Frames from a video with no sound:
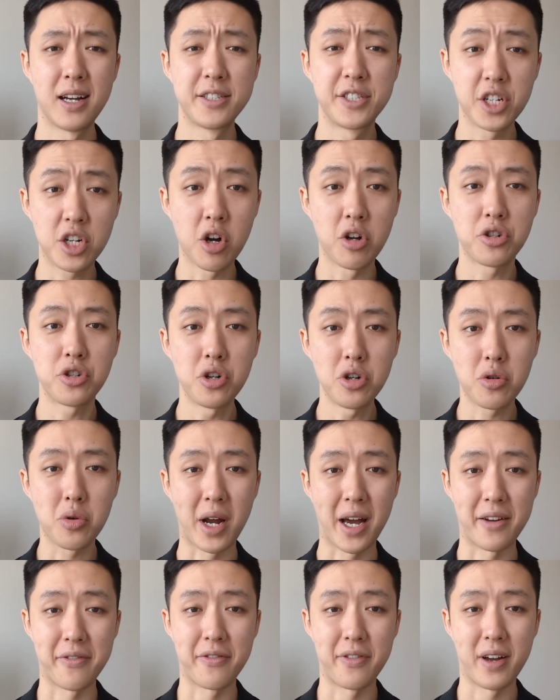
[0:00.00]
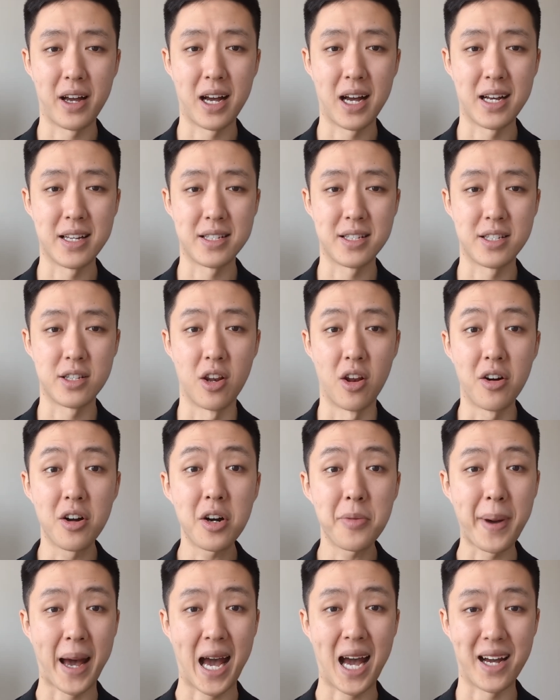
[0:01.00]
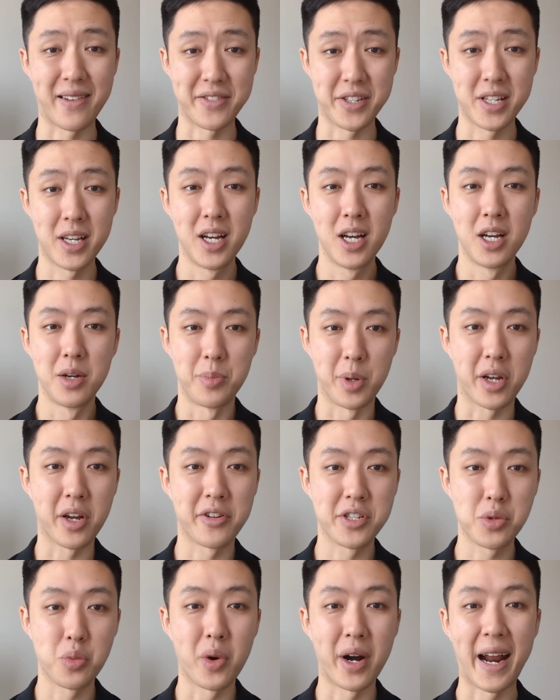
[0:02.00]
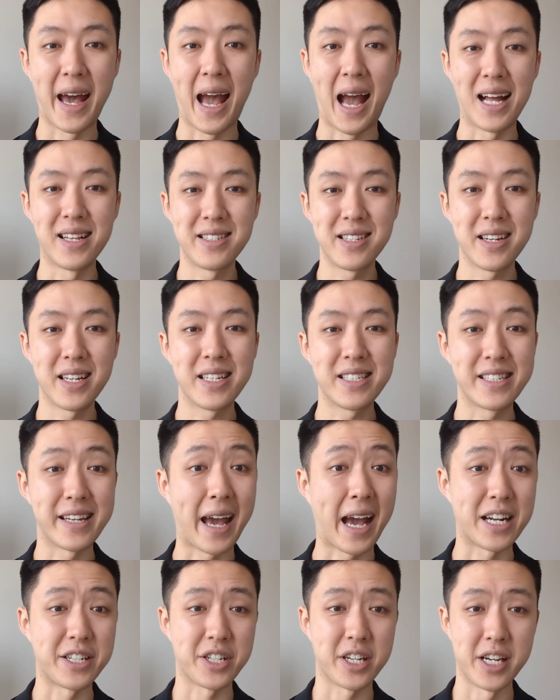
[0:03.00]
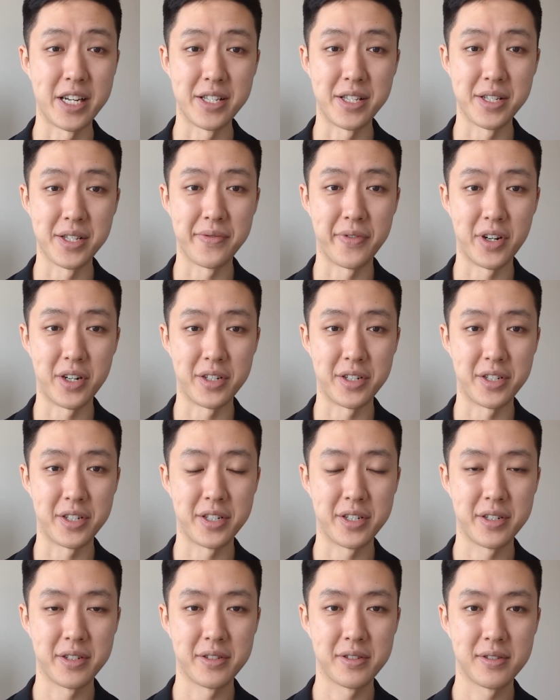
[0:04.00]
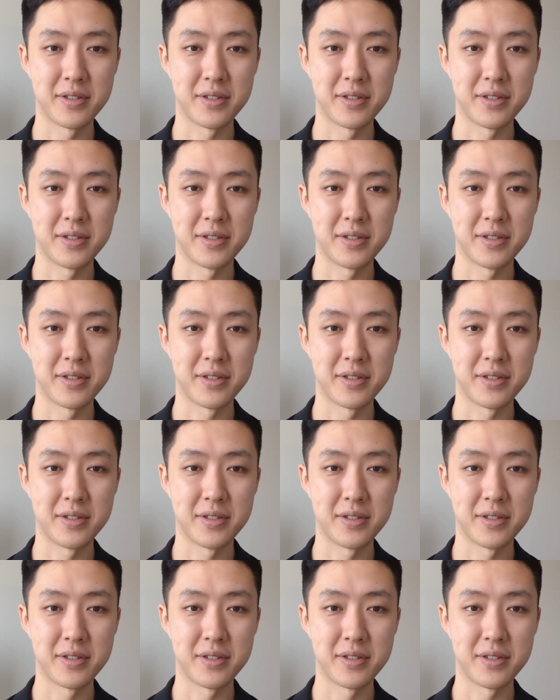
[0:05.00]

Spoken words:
The control graph has longer paths because we're handling the edge cases first.